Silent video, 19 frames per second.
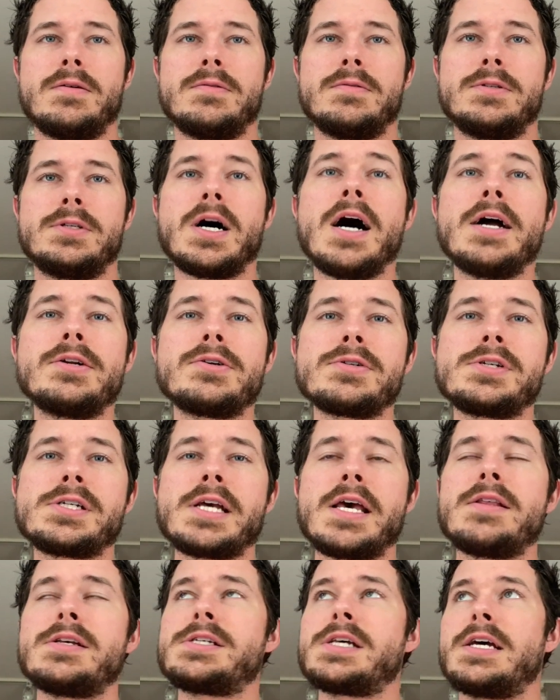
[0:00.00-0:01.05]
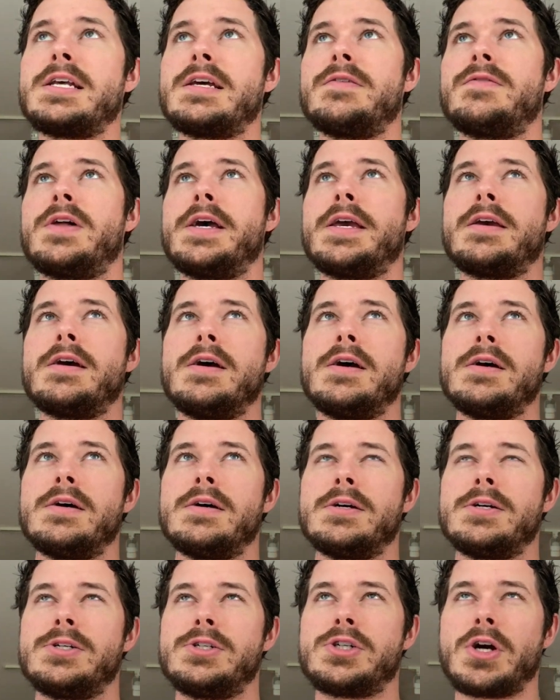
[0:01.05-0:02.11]
to understand this idea of like,
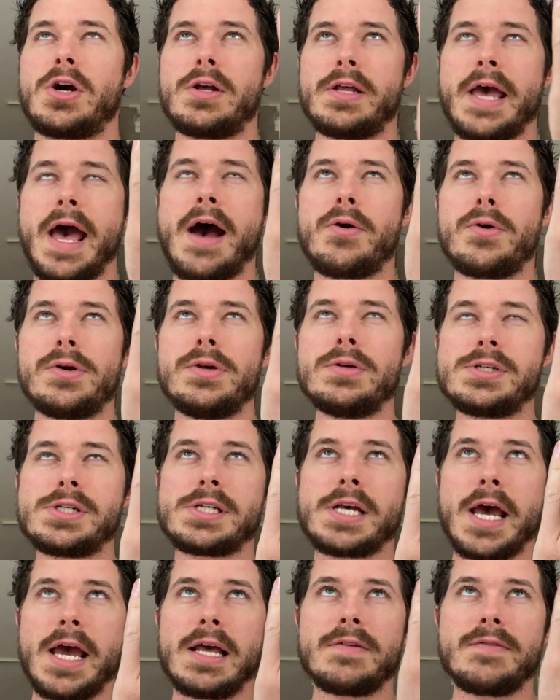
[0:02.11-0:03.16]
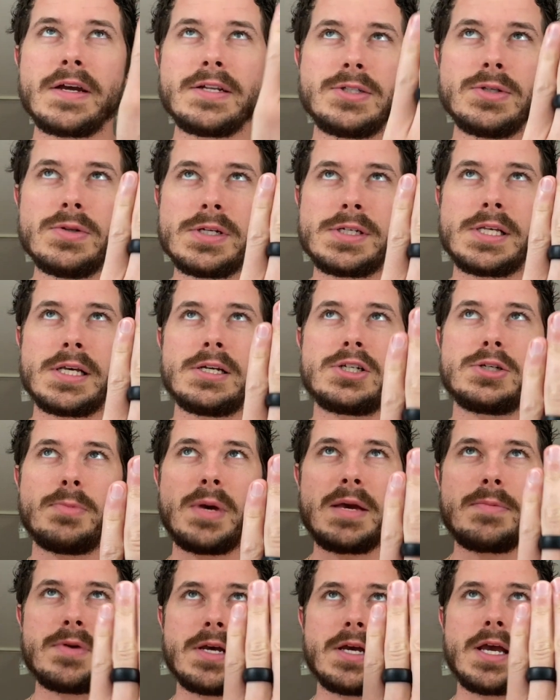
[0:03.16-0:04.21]
Charlie, how are you saying if I do this thing, it should
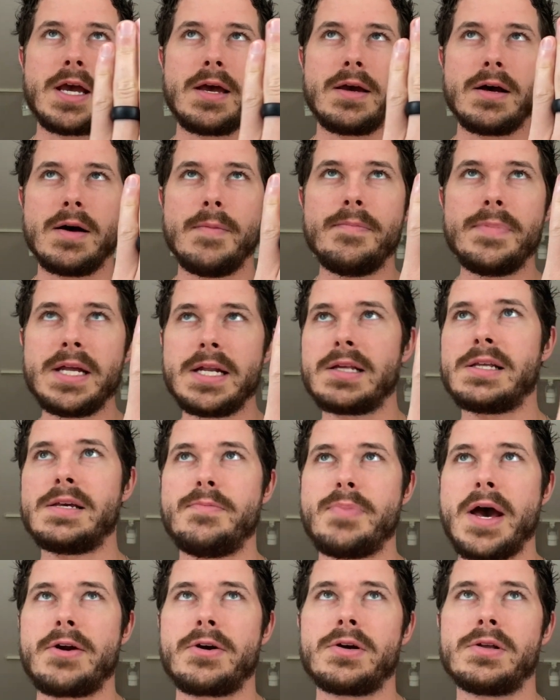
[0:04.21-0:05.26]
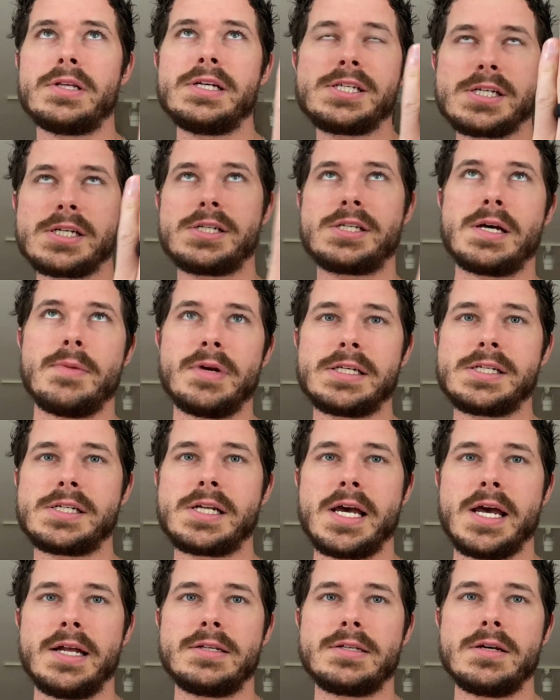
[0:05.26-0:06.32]
make me immediately better, at least to some
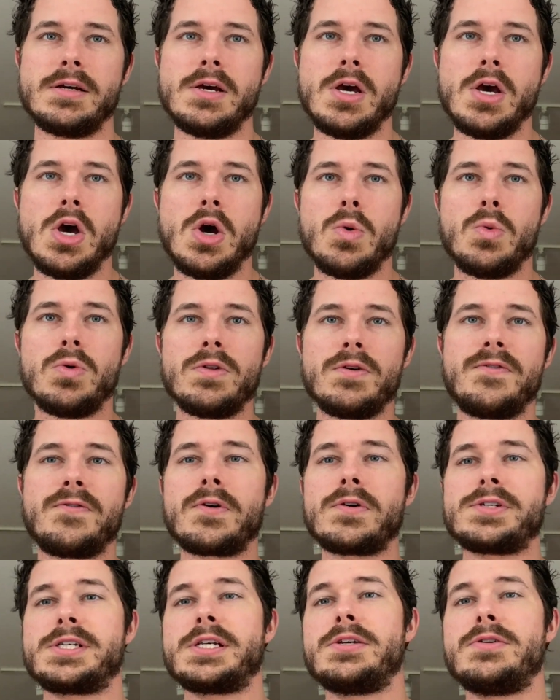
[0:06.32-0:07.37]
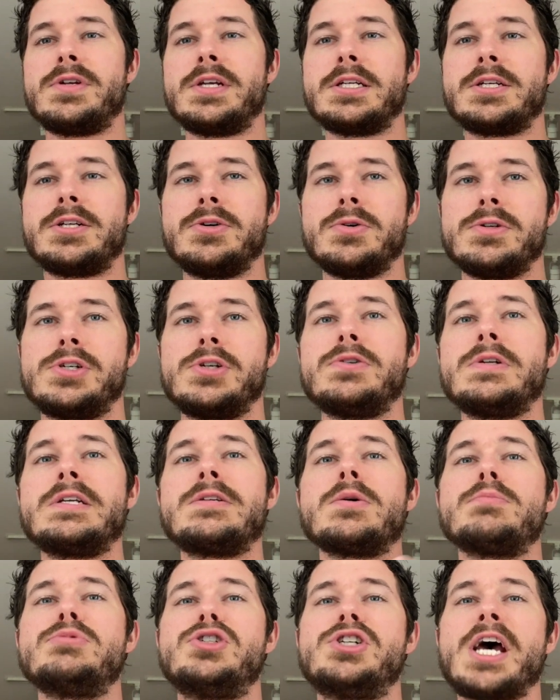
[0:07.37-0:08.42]
extent? Well, the first thing you need to do is you need
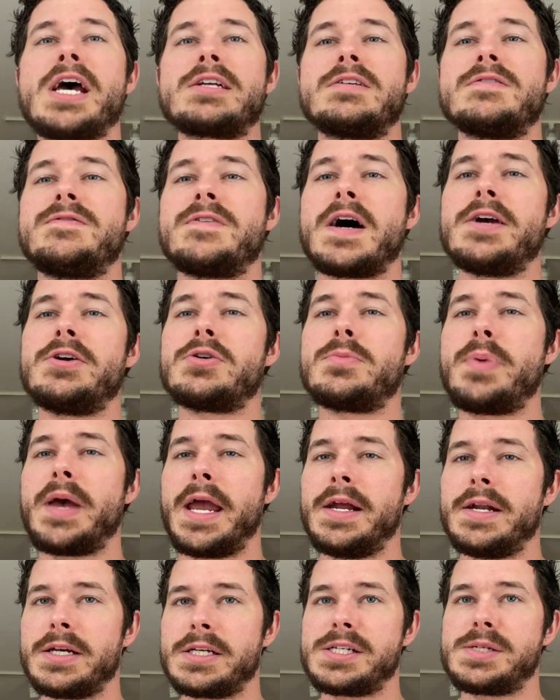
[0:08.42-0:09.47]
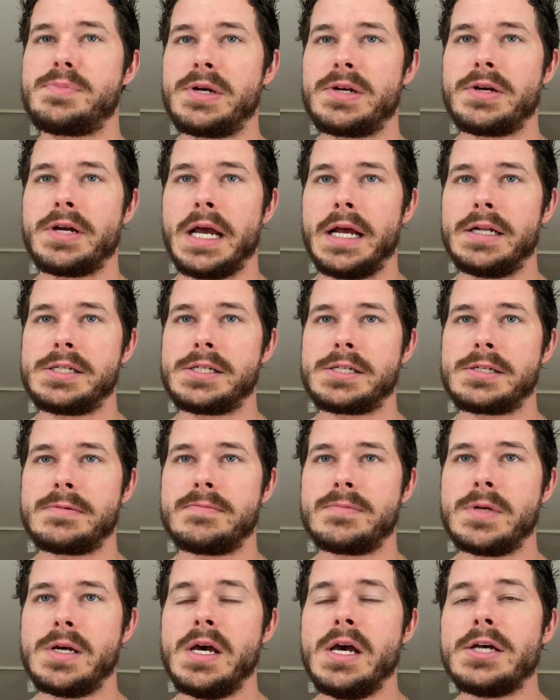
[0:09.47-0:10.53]
to objectify your pain experience.
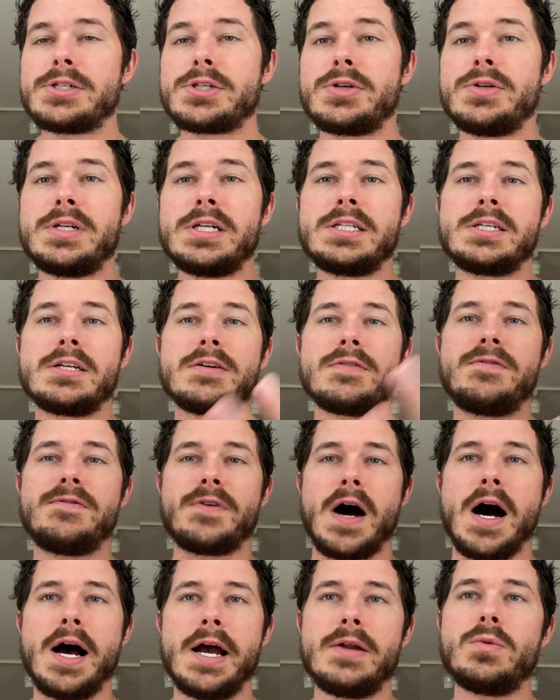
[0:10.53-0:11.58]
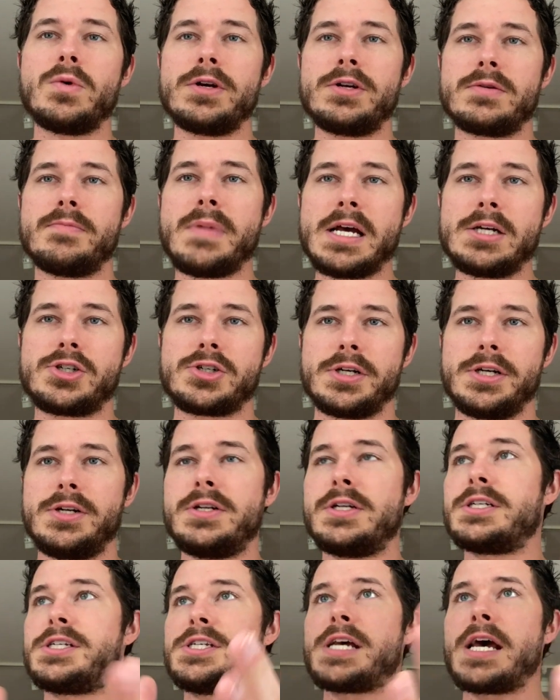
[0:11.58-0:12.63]
So you need to define what you're measuring. You need
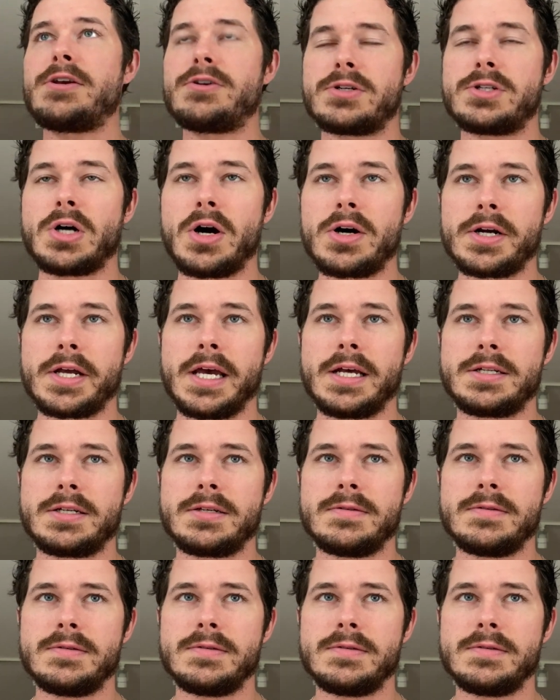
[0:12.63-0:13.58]
to set your target.